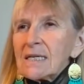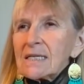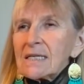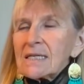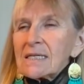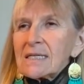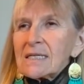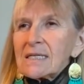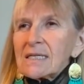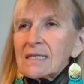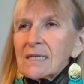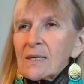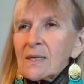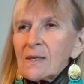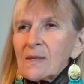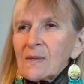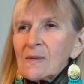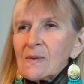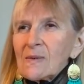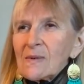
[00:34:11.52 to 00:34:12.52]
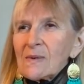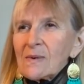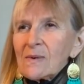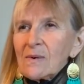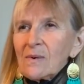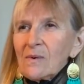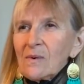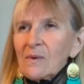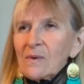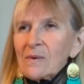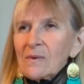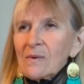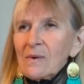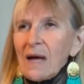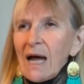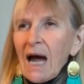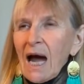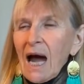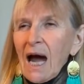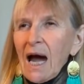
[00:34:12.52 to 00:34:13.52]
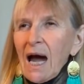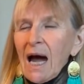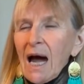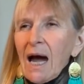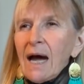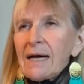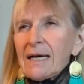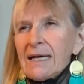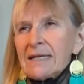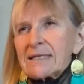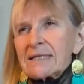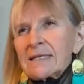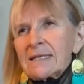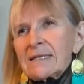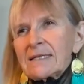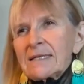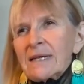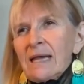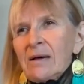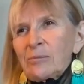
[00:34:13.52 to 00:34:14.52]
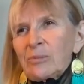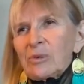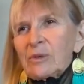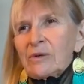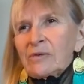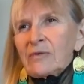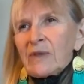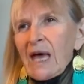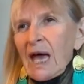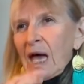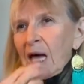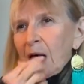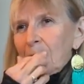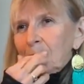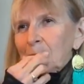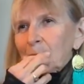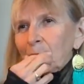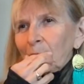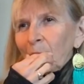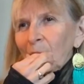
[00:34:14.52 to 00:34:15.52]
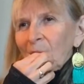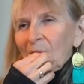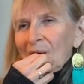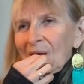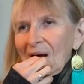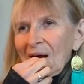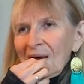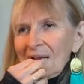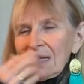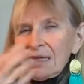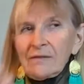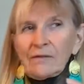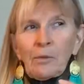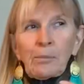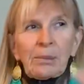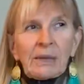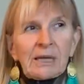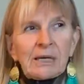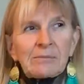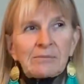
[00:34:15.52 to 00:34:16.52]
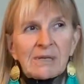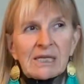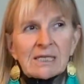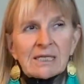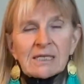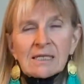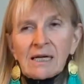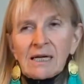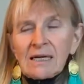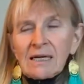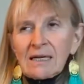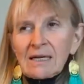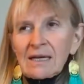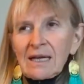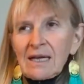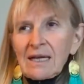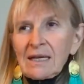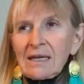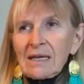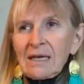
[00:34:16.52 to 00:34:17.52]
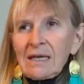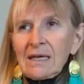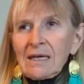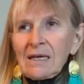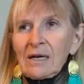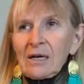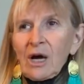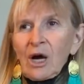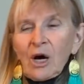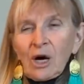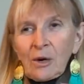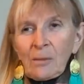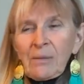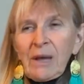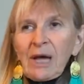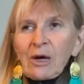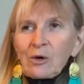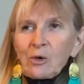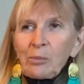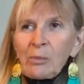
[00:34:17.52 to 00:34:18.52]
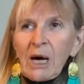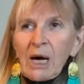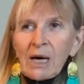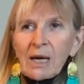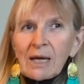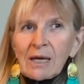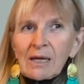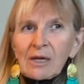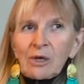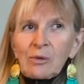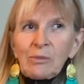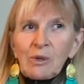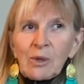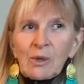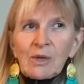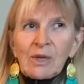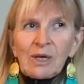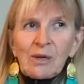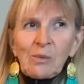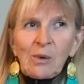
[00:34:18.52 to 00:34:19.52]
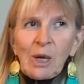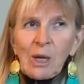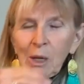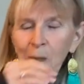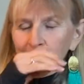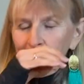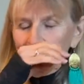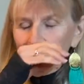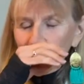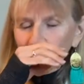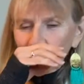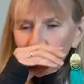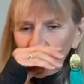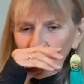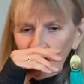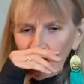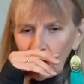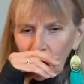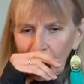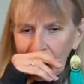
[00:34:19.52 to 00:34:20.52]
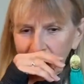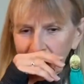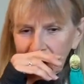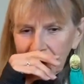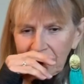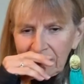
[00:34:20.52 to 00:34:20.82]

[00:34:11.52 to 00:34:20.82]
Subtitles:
So, as an example of that, I live a plant-based diet, and in our macrobiotic community, we all know that,